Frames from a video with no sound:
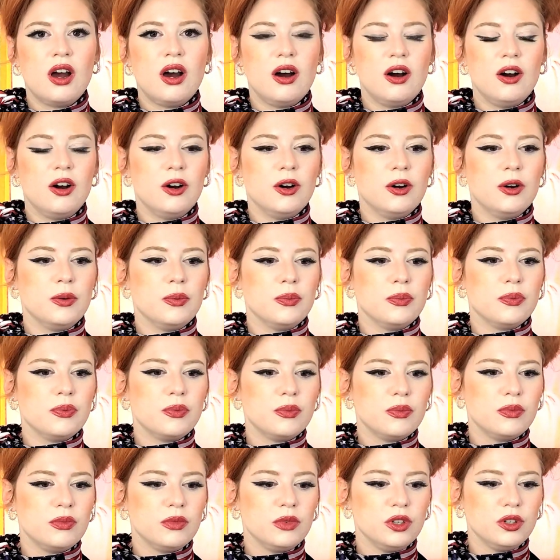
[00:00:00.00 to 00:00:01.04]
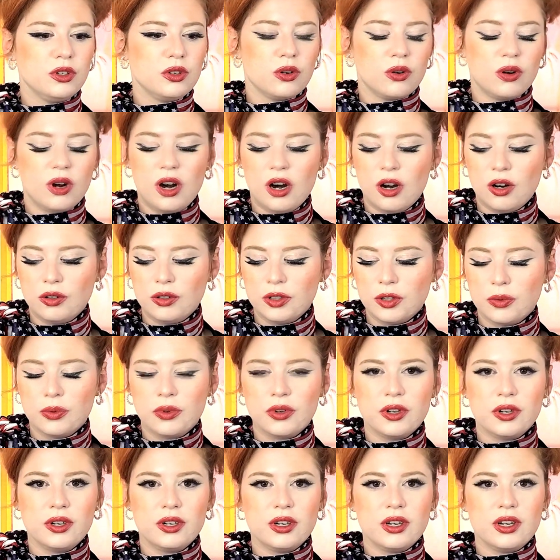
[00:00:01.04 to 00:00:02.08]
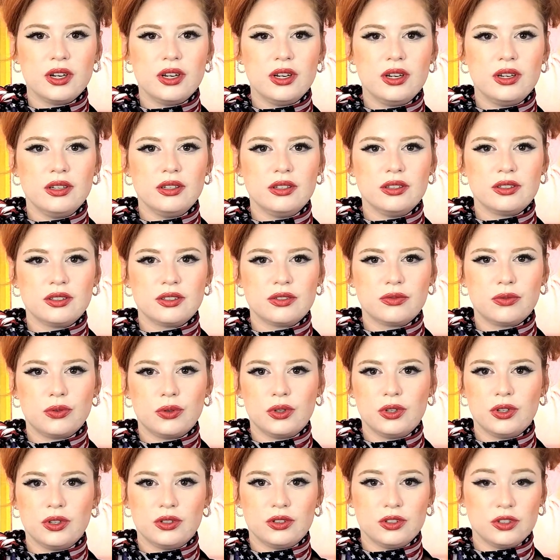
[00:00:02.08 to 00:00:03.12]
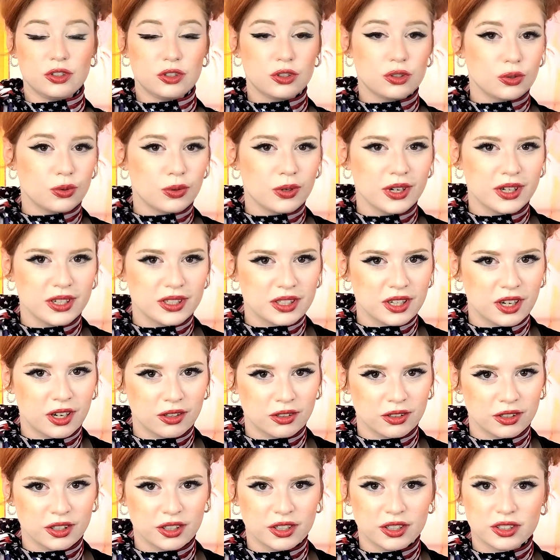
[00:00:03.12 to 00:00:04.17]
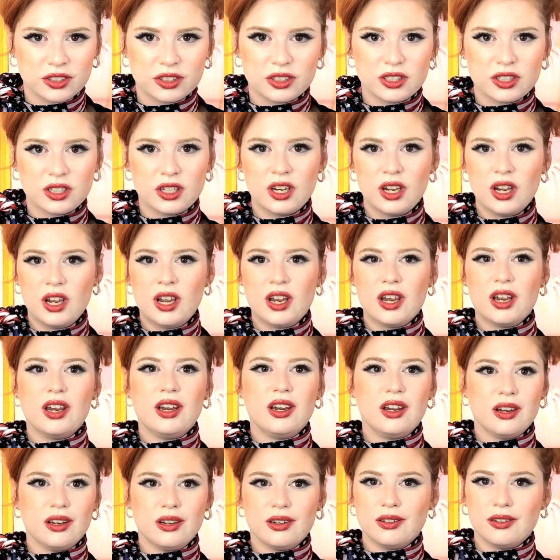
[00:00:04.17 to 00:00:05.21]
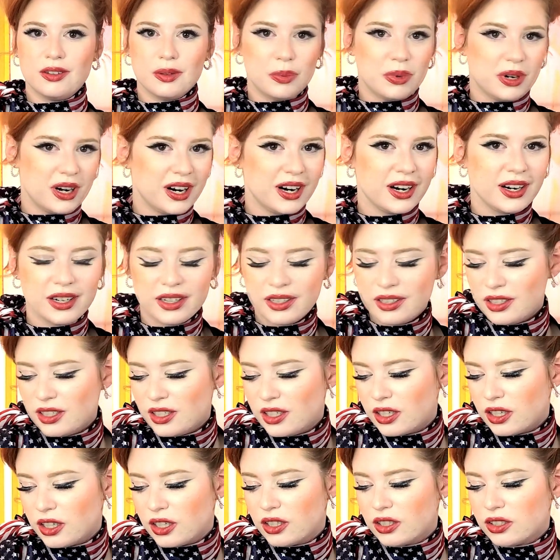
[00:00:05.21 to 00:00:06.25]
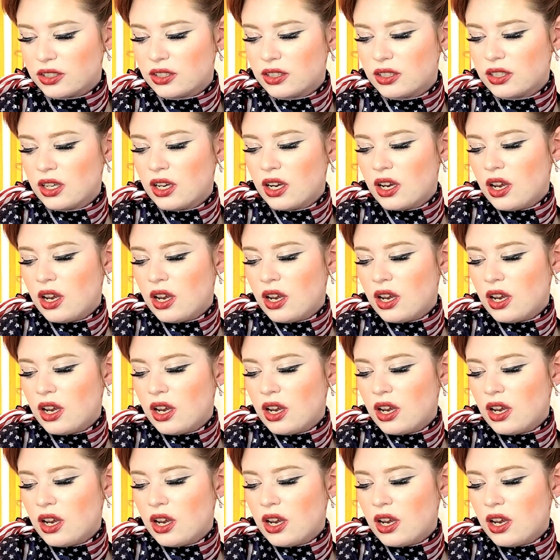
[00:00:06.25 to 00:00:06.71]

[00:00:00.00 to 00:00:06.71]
Um, you know, Hollywood is for the storytellers and the pioneers